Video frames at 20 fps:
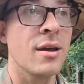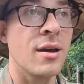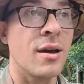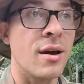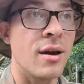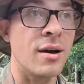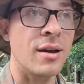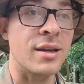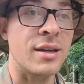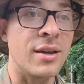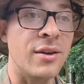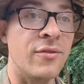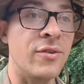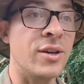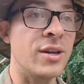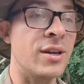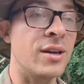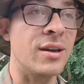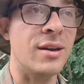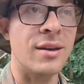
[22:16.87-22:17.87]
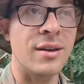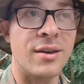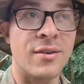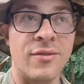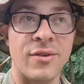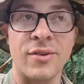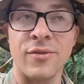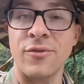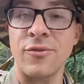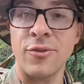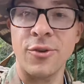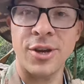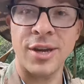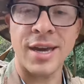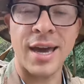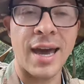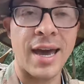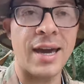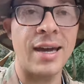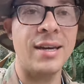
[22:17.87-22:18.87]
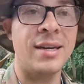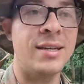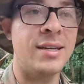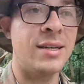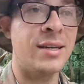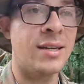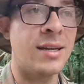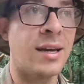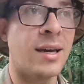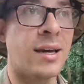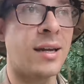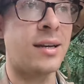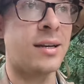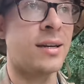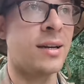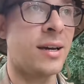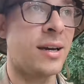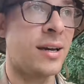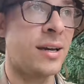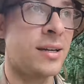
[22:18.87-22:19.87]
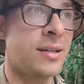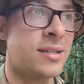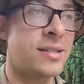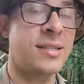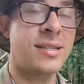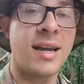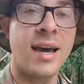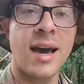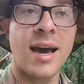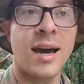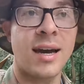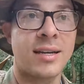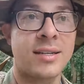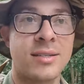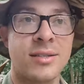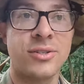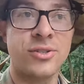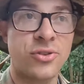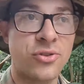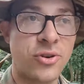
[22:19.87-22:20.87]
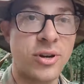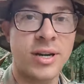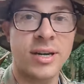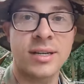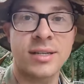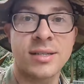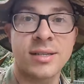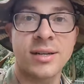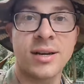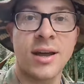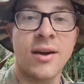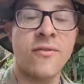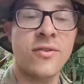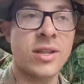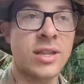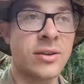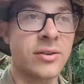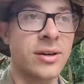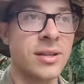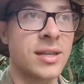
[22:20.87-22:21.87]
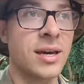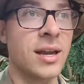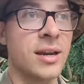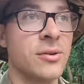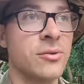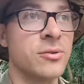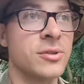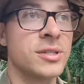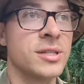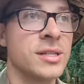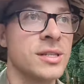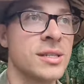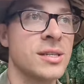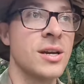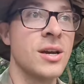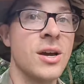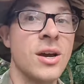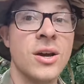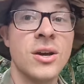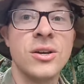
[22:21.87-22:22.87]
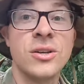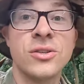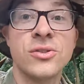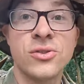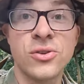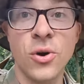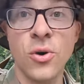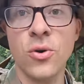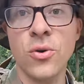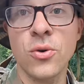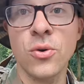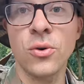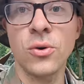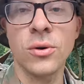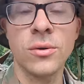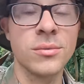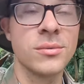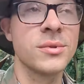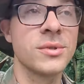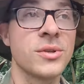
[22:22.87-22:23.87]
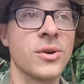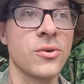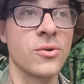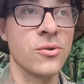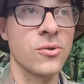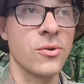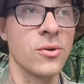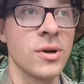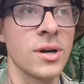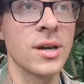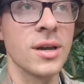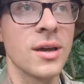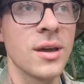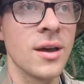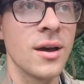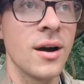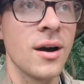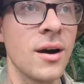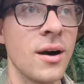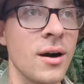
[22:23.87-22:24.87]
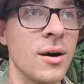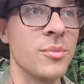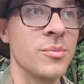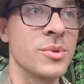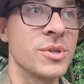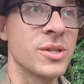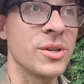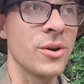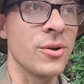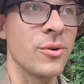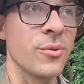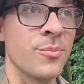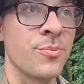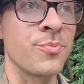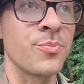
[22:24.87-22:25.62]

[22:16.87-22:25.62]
uh, giving giving free candy and, and snacks and drinks and everything like that it was just so cool so cool um, so